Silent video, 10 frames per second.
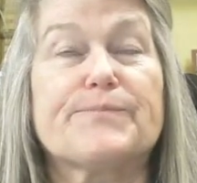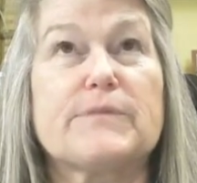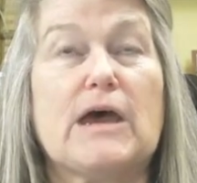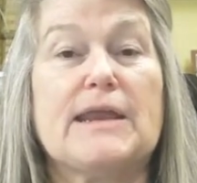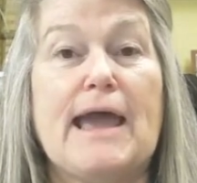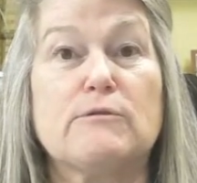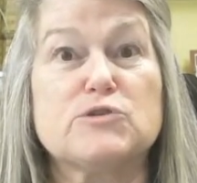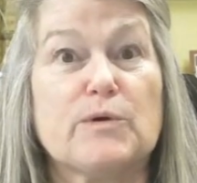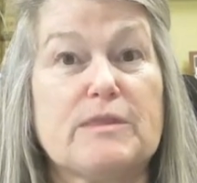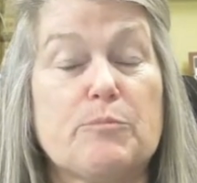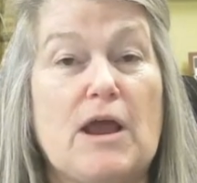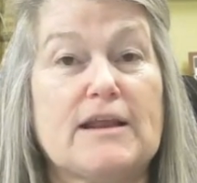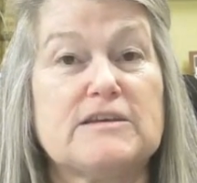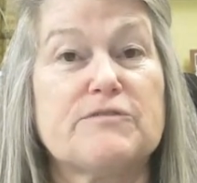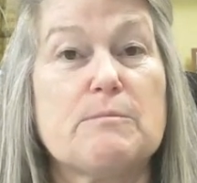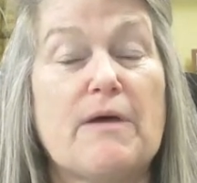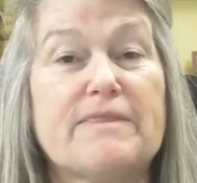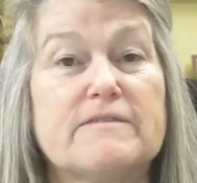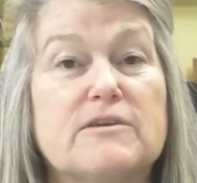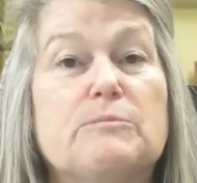announce what the product of the month
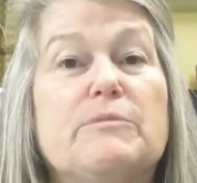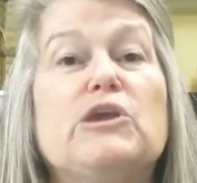is going to be.